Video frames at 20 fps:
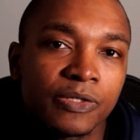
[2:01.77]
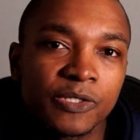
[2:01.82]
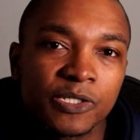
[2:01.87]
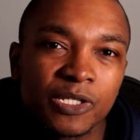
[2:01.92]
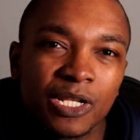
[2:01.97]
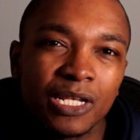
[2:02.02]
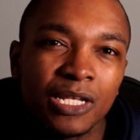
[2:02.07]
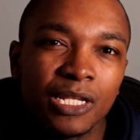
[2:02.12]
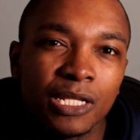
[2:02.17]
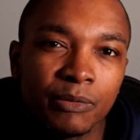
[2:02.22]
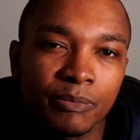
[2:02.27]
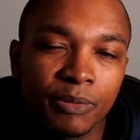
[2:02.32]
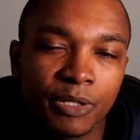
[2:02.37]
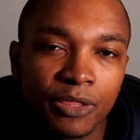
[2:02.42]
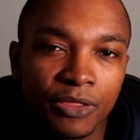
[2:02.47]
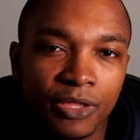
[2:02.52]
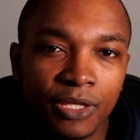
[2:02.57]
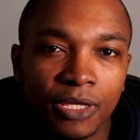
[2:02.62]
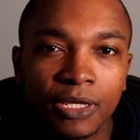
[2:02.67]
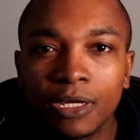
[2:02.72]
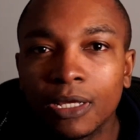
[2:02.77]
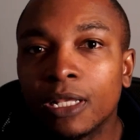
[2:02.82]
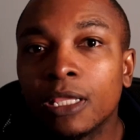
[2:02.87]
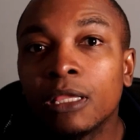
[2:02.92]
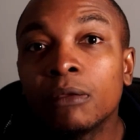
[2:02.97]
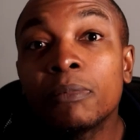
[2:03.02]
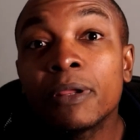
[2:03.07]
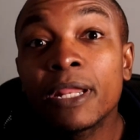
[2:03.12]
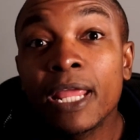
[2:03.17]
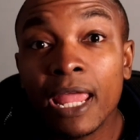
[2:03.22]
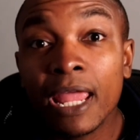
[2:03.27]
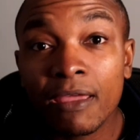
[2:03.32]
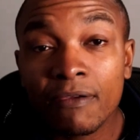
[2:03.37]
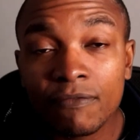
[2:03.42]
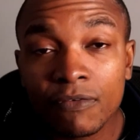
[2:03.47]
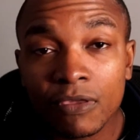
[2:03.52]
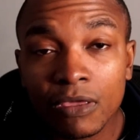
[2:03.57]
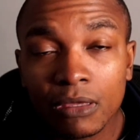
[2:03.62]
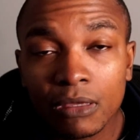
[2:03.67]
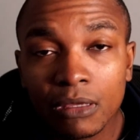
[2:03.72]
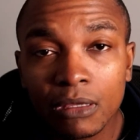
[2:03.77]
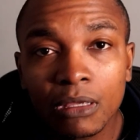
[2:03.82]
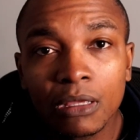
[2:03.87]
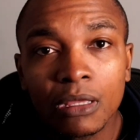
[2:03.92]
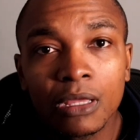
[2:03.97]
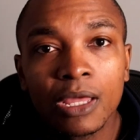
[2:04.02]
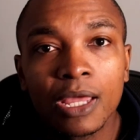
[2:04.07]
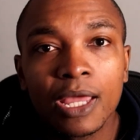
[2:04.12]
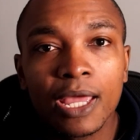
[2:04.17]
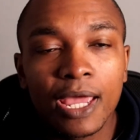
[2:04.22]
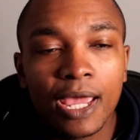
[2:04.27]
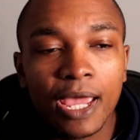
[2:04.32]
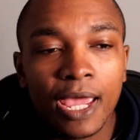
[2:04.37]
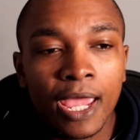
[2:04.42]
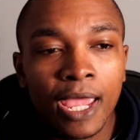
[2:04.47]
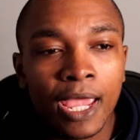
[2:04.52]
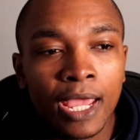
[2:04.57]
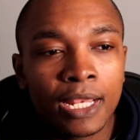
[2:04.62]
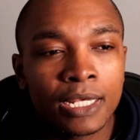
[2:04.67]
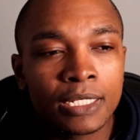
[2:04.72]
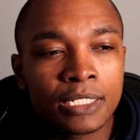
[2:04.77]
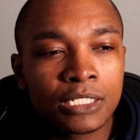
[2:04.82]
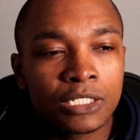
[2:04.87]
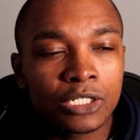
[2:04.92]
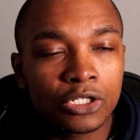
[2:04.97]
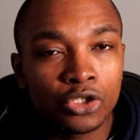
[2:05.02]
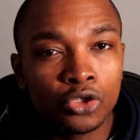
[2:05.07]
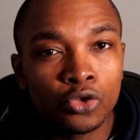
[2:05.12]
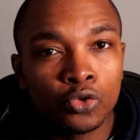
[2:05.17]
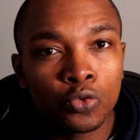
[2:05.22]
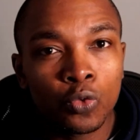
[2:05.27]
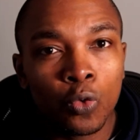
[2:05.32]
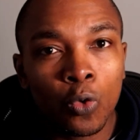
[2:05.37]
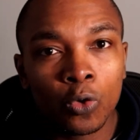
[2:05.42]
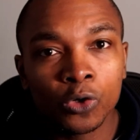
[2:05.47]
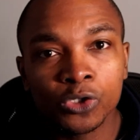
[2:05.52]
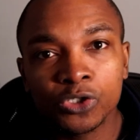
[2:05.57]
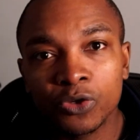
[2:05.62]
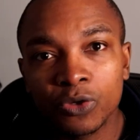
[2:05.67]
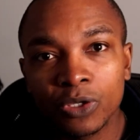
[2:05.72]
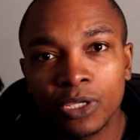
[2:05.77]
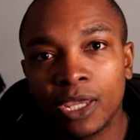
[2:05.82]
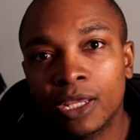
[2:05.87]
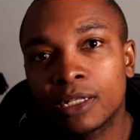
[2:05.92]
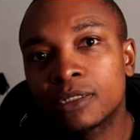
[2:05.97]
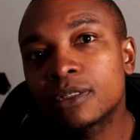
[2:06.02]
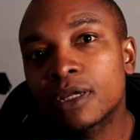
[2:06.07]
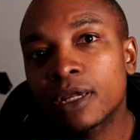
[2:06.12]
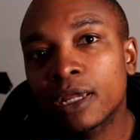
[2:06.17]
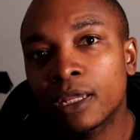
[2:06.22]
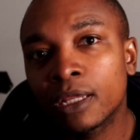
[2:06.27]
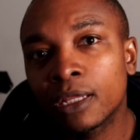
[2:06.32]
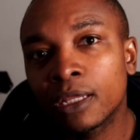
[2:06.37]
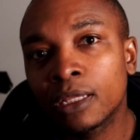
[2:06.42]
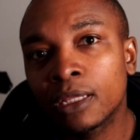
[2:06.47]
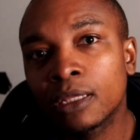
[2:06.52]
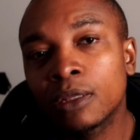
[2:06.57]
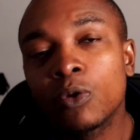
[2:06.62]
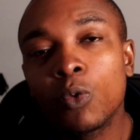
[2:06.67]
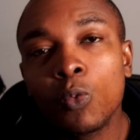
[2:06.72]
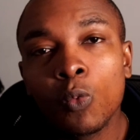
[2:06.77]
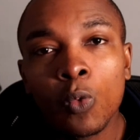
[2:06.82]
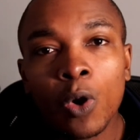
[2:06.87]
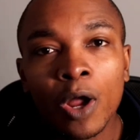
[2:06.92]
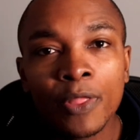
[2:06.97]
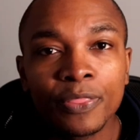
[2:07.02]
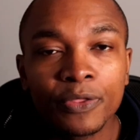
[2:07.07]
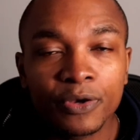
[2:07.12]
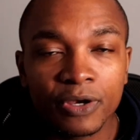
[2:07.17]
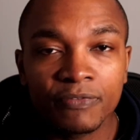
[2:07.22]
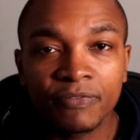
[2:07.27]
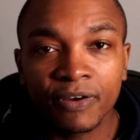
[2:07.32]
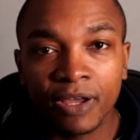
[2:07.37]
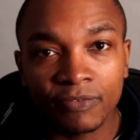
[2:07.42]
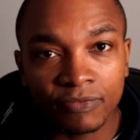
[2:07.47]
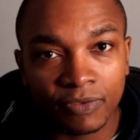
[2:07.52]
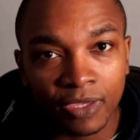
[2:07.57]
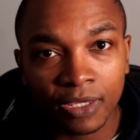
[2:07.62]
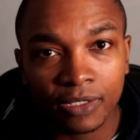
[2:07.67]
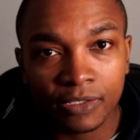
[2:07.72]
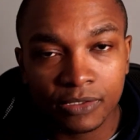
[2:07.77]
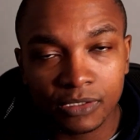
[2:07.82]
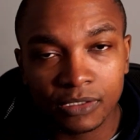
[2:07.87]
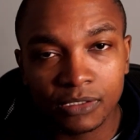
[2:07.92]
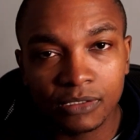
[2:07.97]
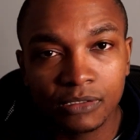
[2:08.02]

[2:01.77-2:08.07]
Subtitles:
a little bit thicker, a little bit heavier. And you also get a 135X,